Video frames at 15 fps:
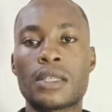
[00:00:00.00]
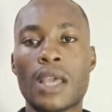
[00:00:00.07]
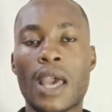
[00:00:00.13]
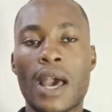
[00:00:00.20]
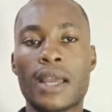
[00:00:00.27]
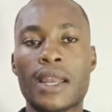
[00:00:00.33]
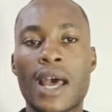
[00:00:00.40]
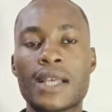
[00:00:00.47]

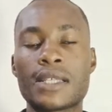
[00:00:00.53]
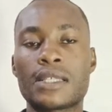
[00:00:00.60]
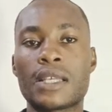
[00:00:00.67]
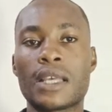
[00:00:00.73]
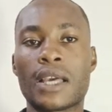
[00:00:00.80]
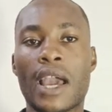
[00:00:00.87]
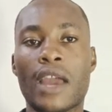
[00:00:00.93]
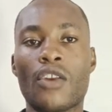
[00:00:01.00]
Yeah,
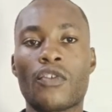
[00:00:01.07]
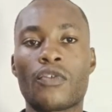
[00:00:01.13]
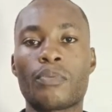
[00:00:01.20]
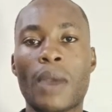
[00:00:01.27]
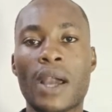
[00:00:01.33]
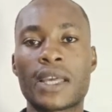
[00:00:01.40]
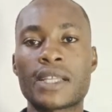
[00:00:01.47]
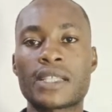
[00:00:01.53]
that's a kind
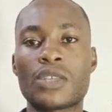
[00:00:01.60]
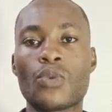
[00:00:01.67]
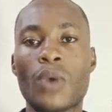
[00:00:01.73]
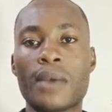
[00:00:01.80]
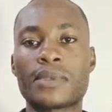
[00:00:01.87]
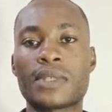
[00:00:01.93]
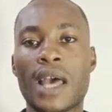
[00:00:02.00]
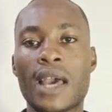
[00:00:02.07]
of marketing
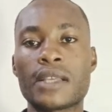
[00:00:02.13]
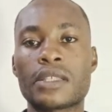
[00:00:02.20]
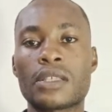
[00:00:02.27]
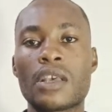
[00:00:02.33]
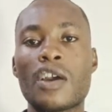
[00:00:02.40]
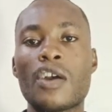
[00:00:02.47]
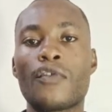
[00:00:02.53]
website